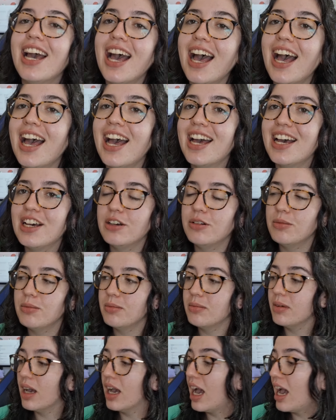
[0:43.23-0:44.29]

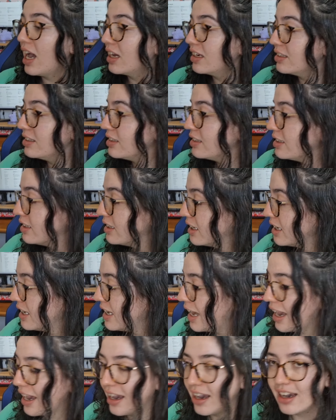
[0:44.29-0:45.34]
And
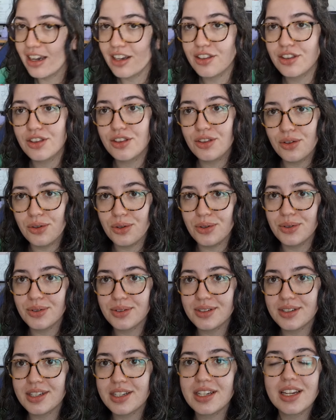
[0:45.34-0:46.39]
yeah, I
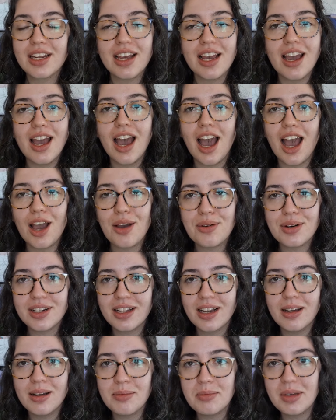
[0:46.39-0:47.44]
thought I would
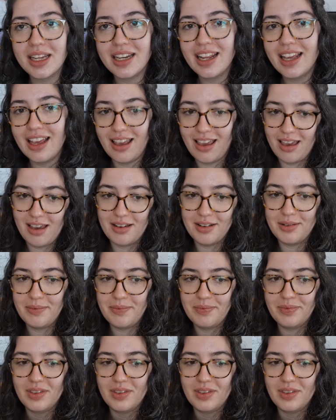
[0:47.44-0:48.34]
come in here,